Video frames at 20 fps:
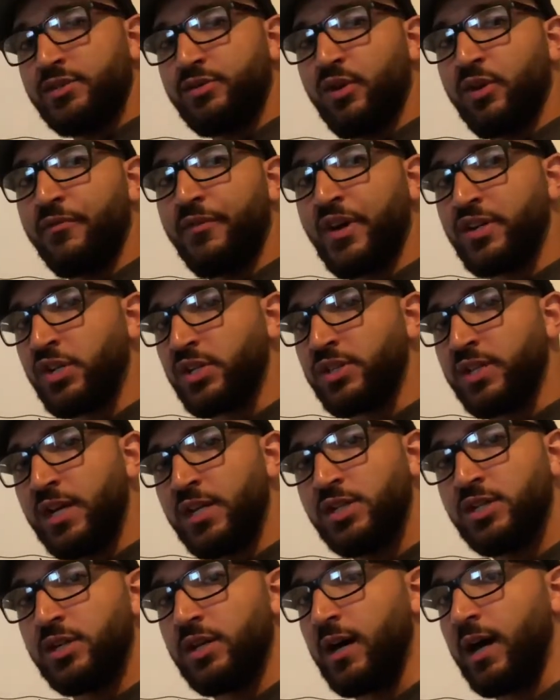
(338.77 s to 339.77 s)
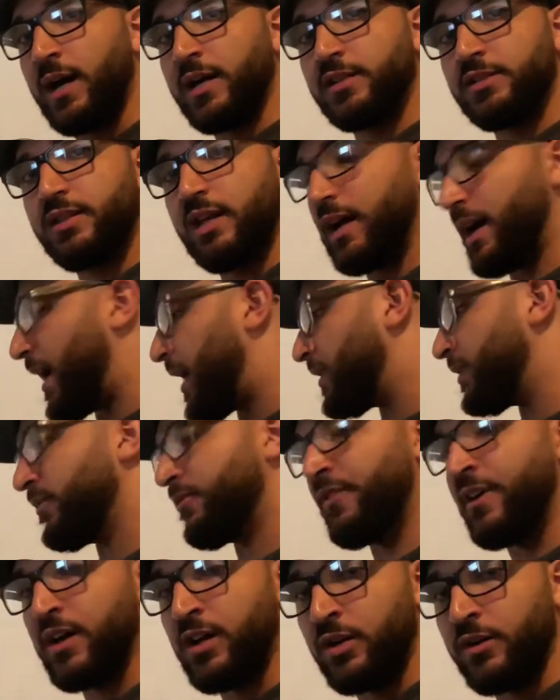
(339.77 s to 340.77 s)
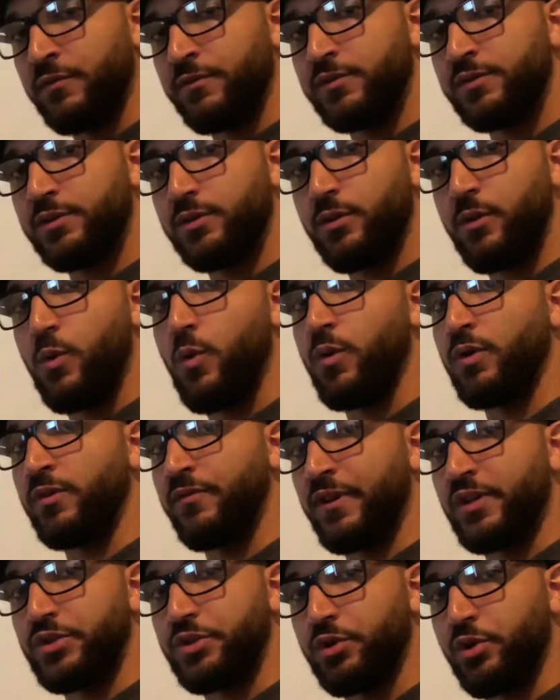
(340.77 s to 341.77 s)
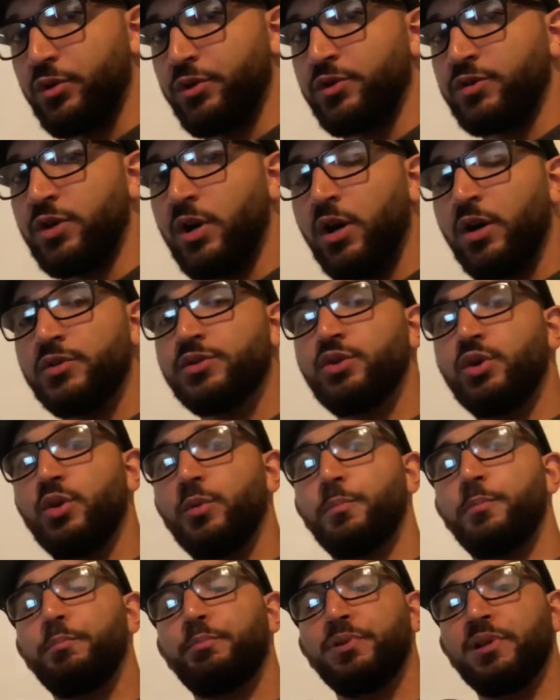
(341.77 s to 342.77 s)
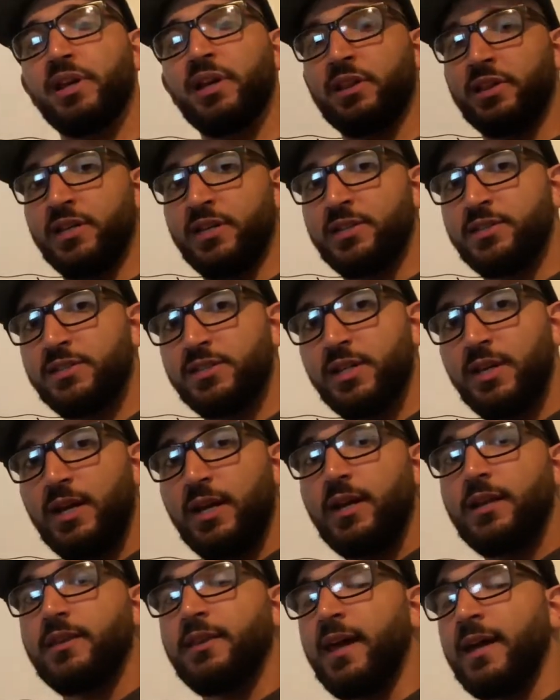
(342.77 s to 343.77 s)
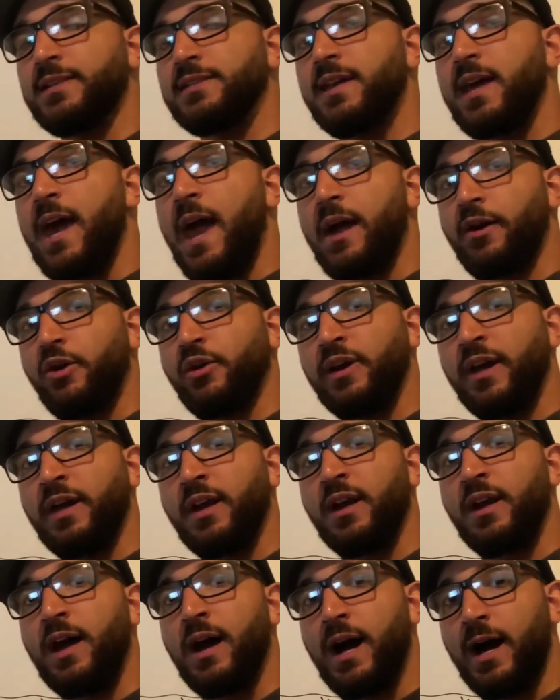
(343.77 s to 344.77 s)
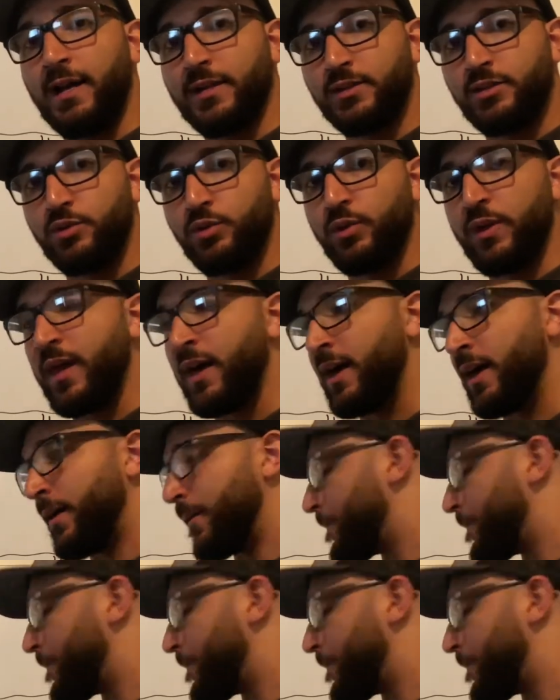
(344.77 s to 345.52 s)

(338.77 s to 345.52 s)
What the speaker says: there a vegetation on the valves or the ventricle, there's also platelets that's aggregated onto that